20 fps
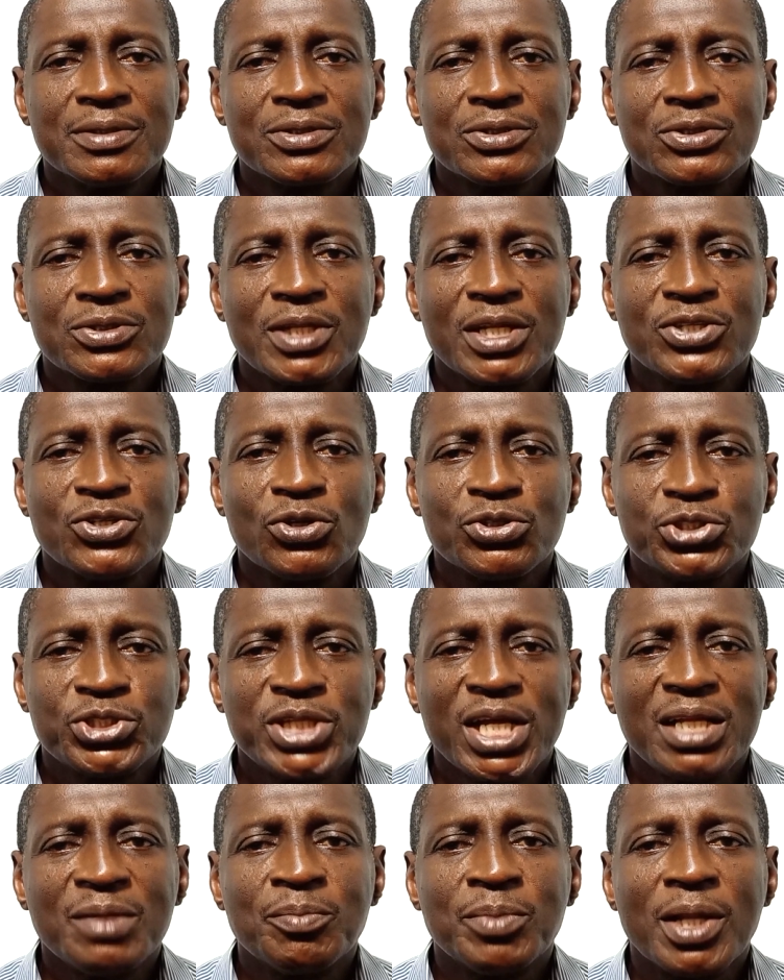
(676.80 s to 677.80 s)
so that your
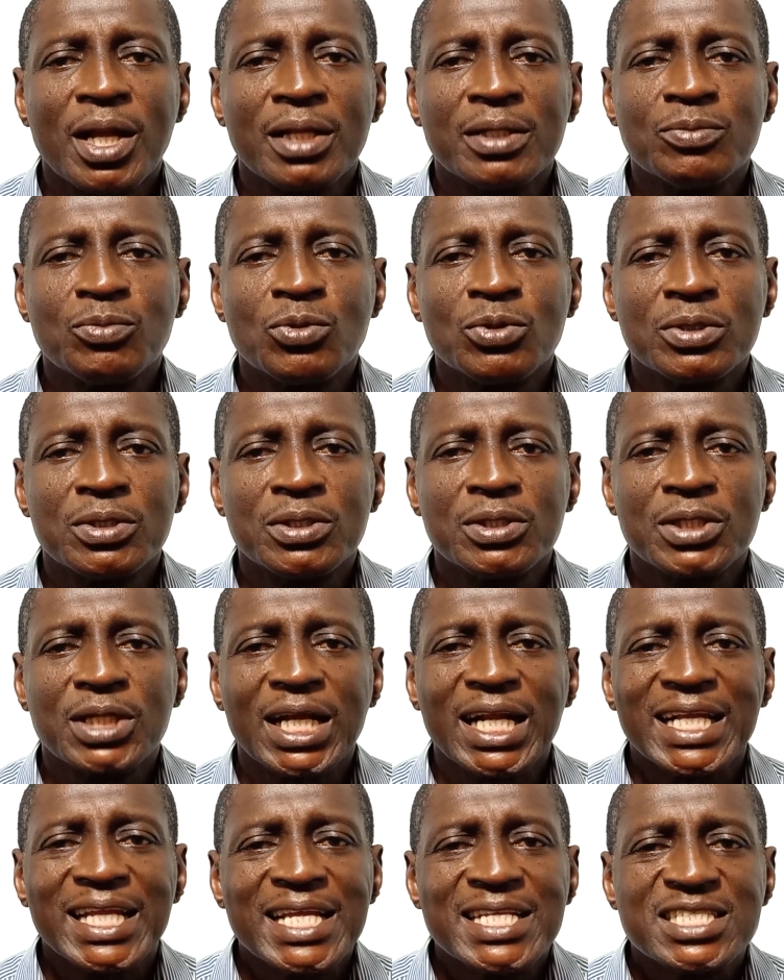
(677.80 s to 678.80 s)
shed blood would
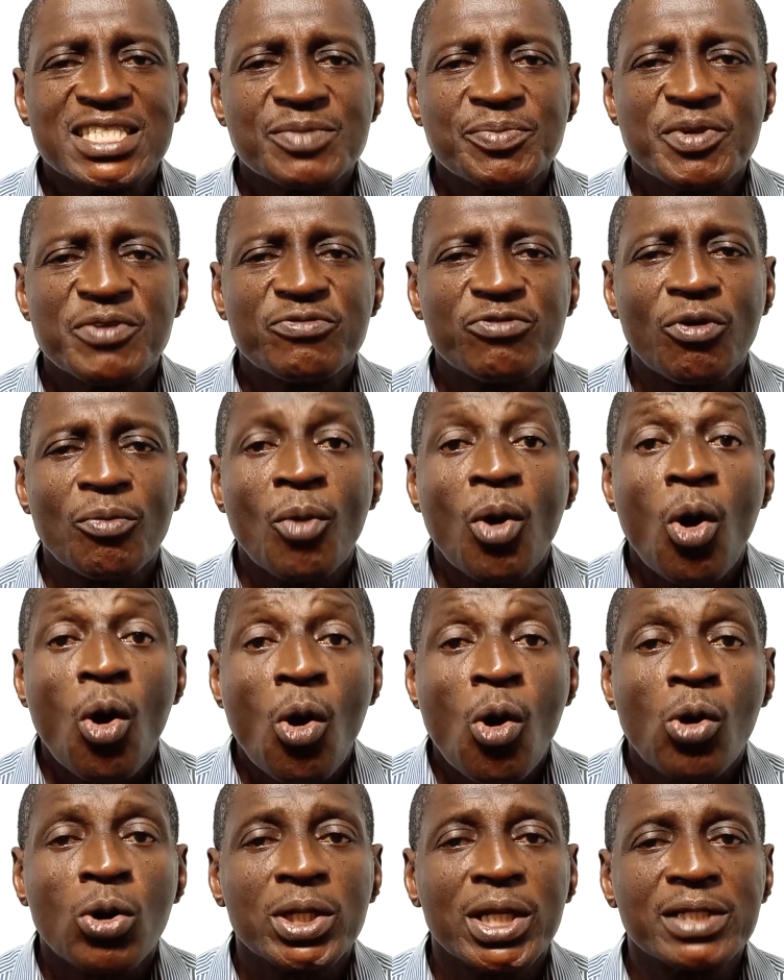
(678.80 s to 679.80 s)
cleanse me from
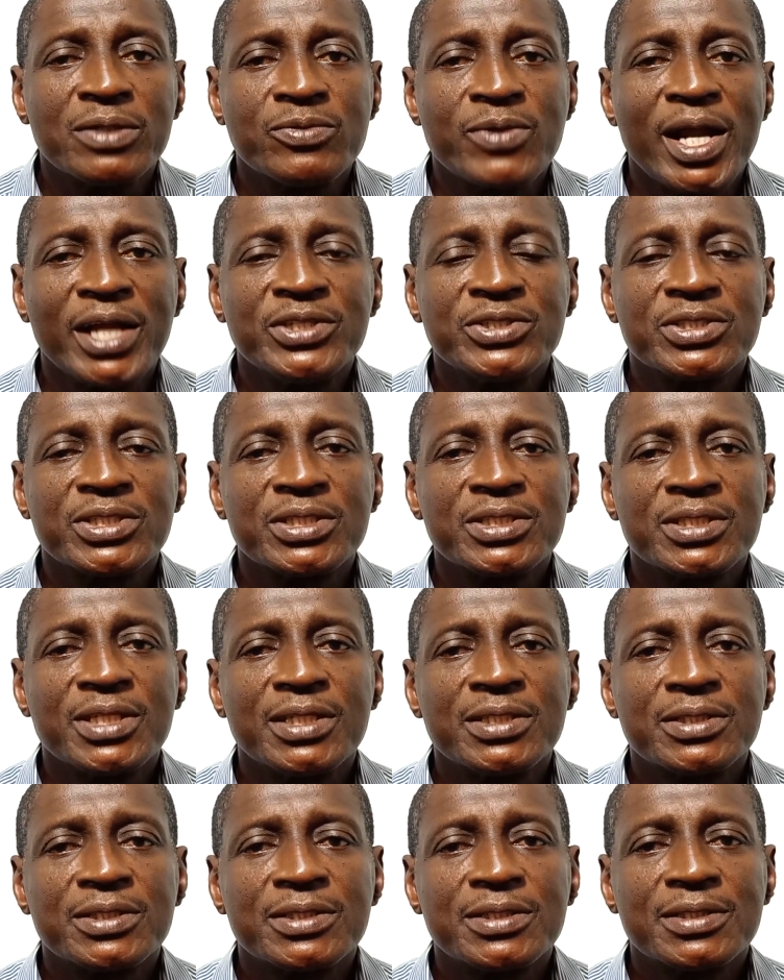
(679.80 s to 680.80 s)
all
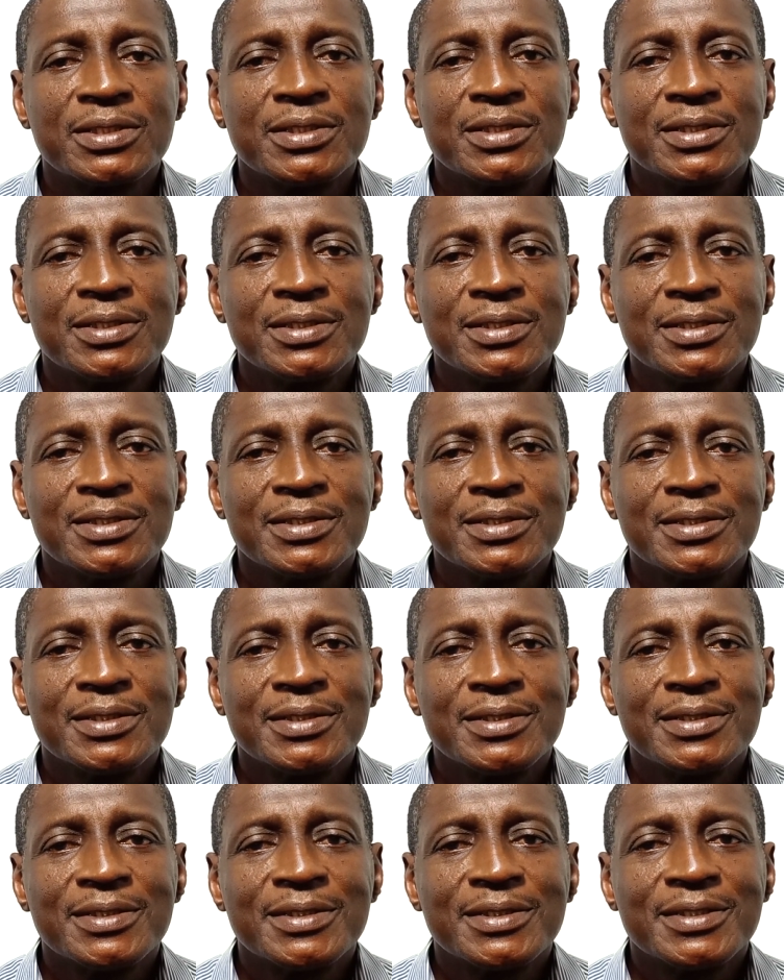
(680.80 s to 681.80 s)
unrighteousness.
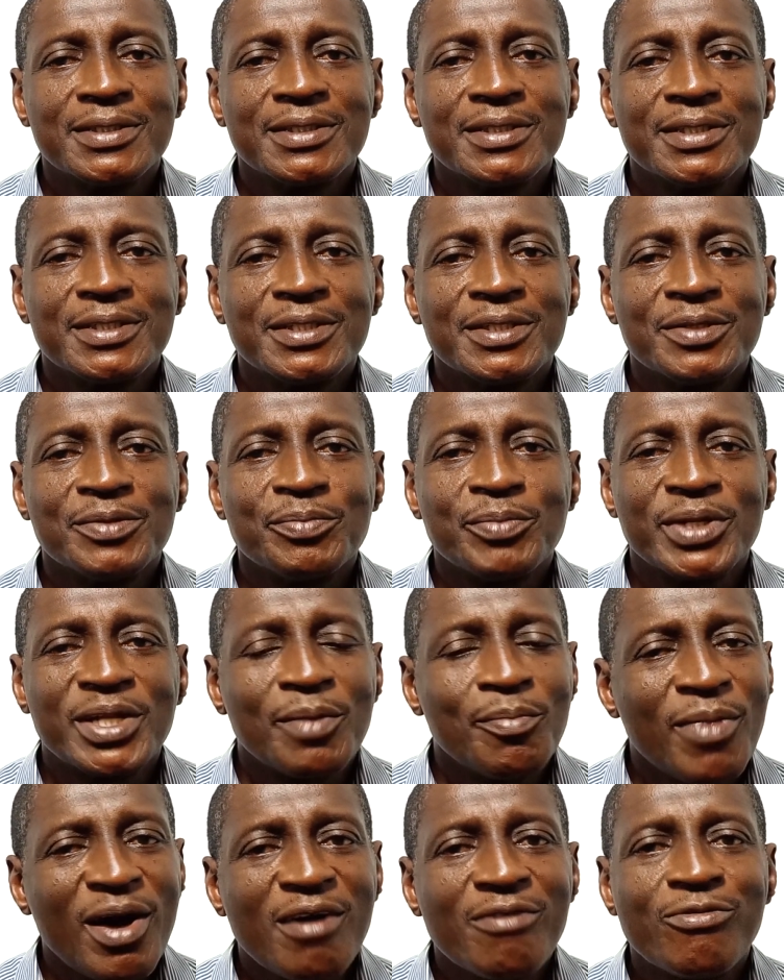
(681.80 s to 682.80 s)
But
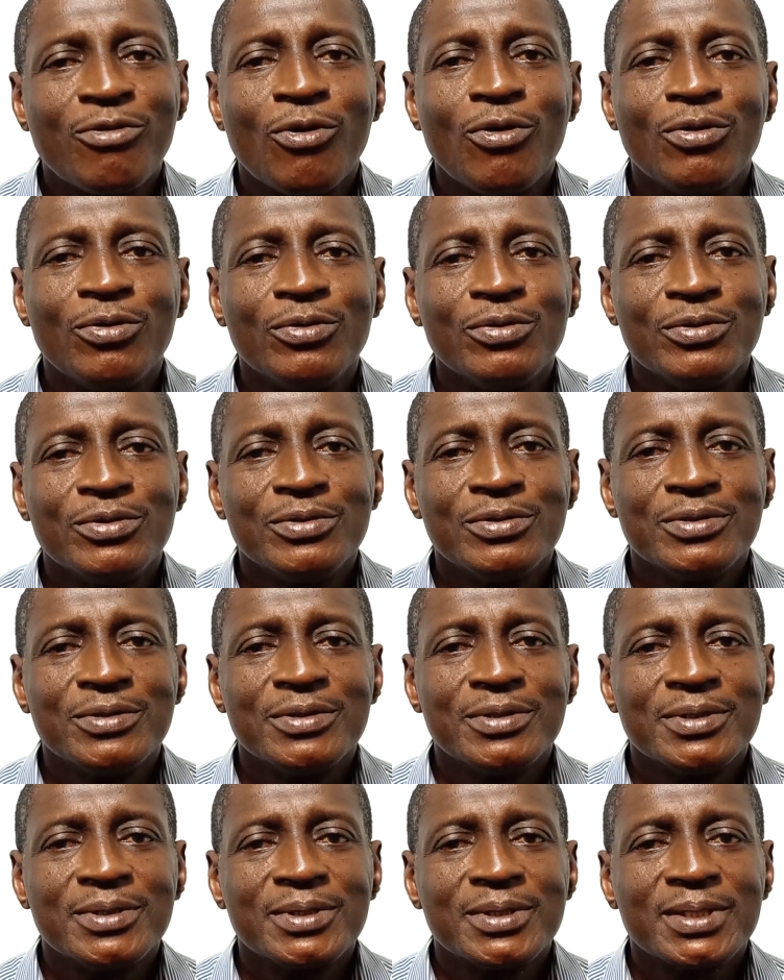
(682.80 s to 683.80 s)
above all,
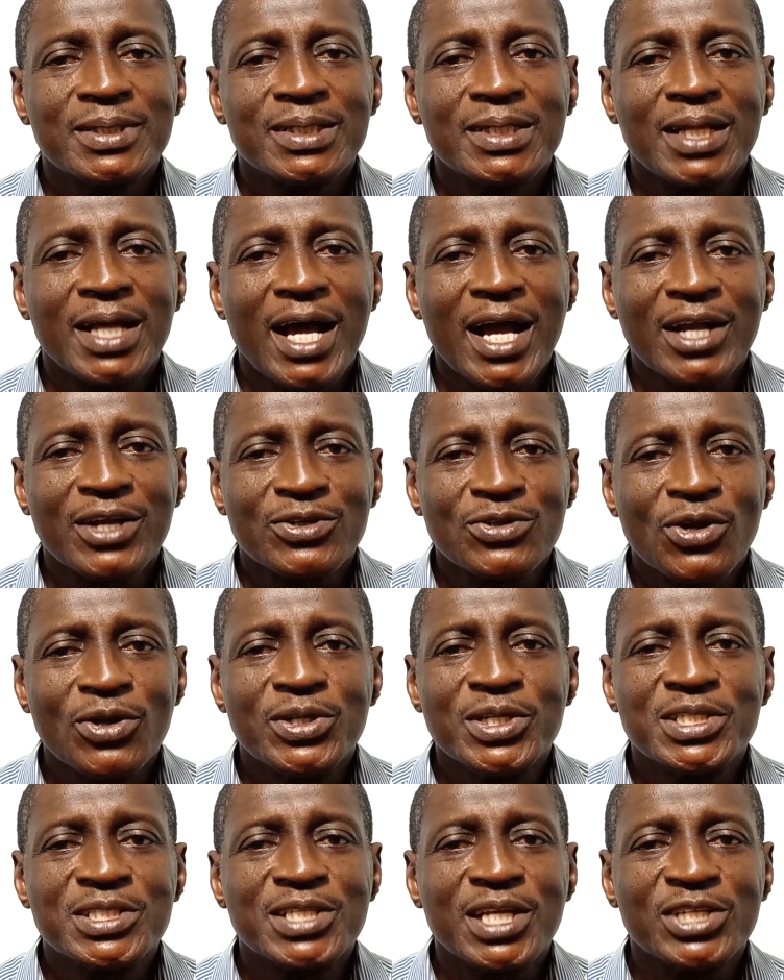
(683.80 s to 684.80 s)

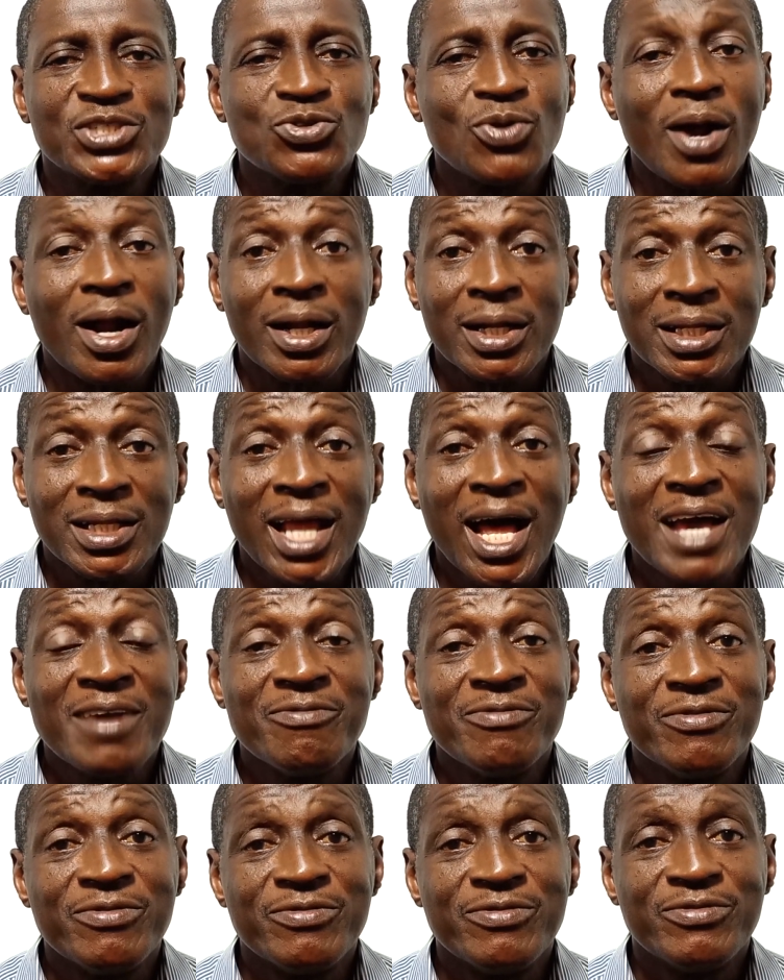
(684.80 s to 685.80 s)
acknowledge that you are
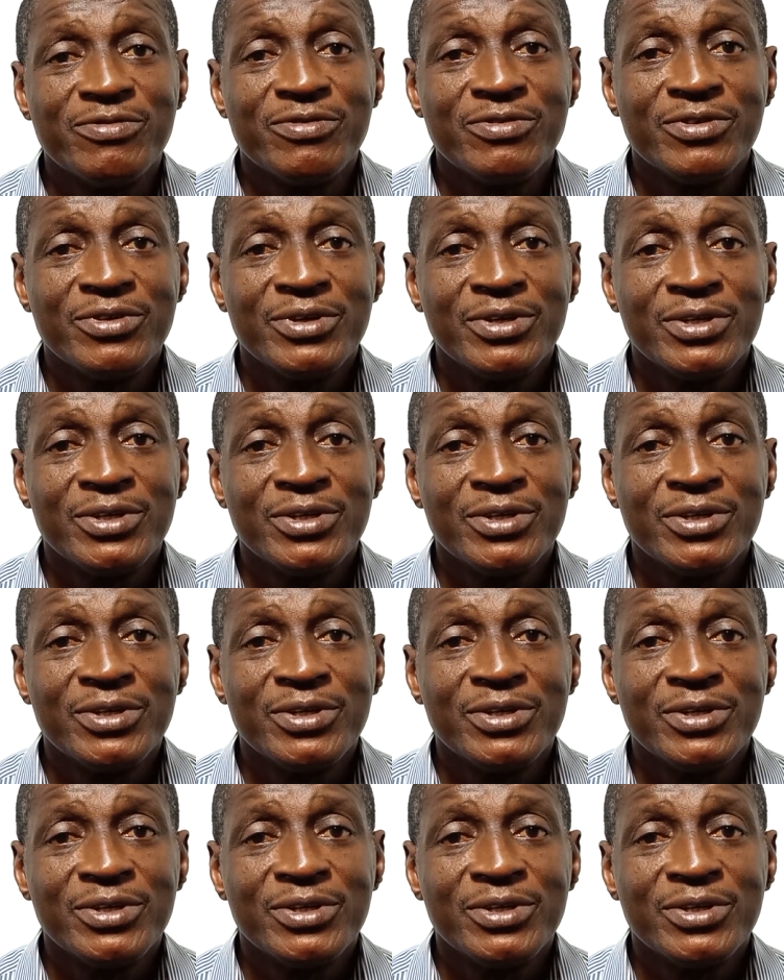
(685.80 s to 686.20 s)
alive.